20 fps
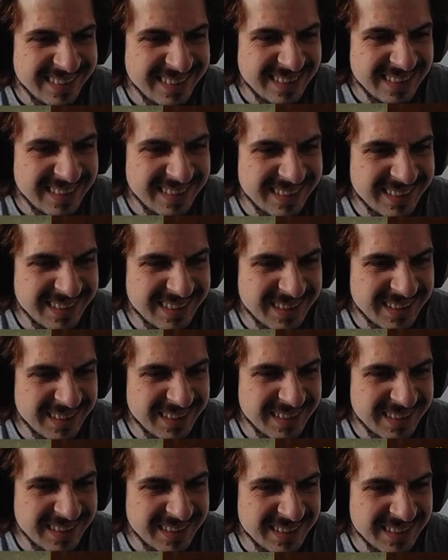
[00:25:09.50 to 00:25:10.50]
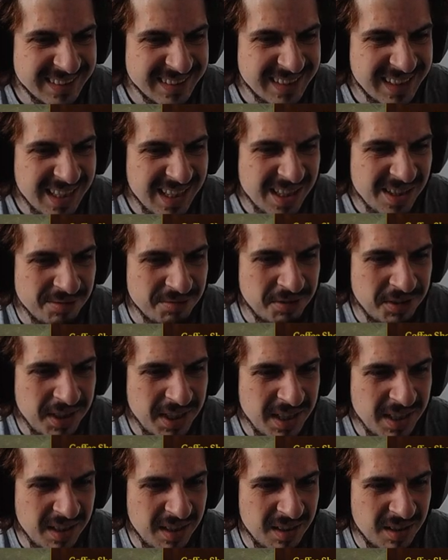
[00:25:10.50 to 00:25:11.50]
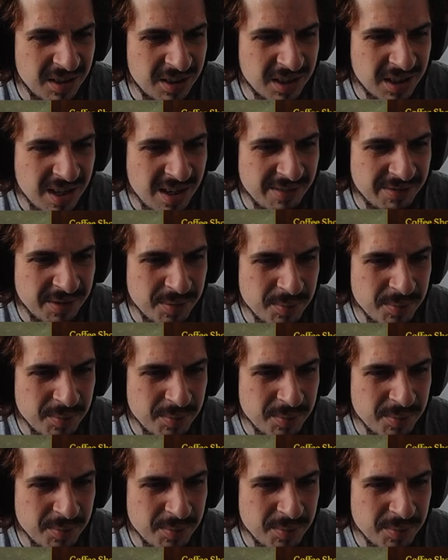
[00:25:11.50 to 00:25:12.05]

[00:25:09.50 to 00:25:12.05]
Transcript: Uh, coffee editor, coffee